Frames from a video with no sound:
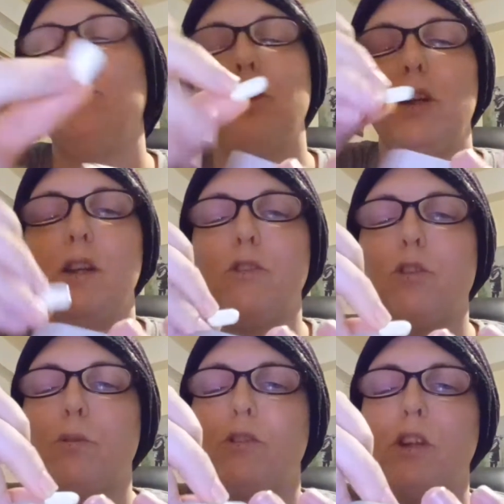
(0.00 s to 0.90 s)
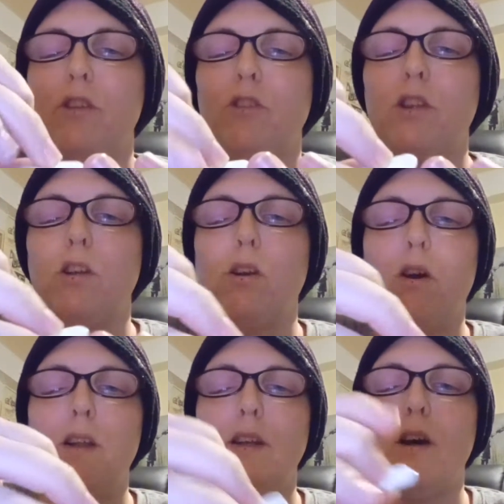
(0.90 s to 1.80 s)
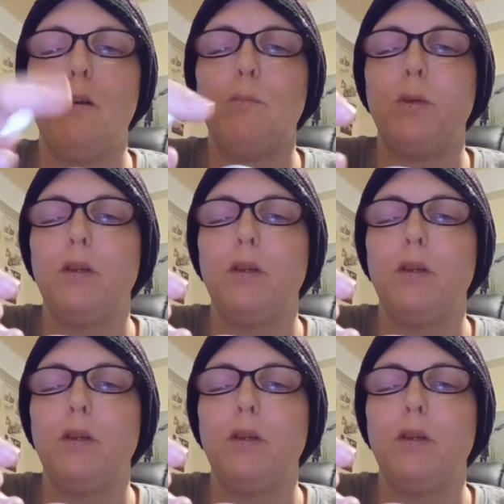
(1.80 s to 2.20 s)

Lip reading: in it, so it's easy to line up.